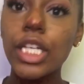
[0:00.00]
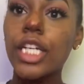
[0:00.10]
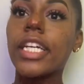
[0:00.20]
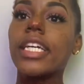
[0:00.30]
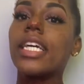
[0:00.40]

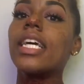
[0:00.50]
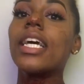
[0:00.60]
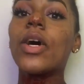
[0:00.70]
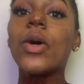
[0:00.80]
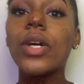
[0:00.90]
there.
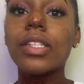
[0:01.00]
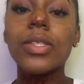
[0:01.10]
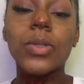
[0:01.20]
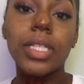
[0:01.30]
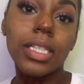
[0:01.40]

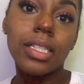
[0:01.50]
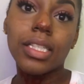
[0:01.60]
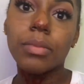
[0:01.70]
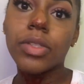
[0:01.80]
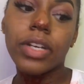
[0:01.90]
Also hit the
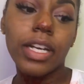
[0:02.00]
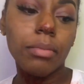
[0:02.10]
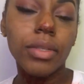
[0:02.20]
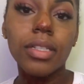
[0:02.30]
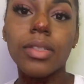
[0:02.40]

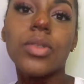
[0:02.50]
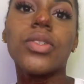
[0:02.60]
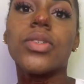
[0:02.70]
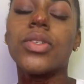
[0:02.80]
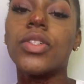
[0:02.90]
subscribe button
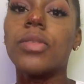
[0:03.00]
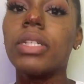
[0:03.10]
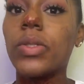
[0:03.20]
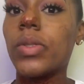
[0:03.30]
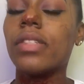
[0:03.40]
so you'll
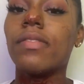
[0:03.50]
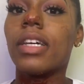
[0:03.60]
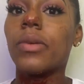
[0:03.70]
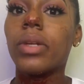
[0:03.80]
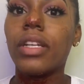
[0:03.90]
be
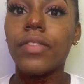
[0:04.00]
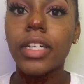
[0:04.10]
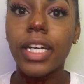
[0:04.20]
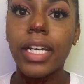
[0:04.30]
notified whenever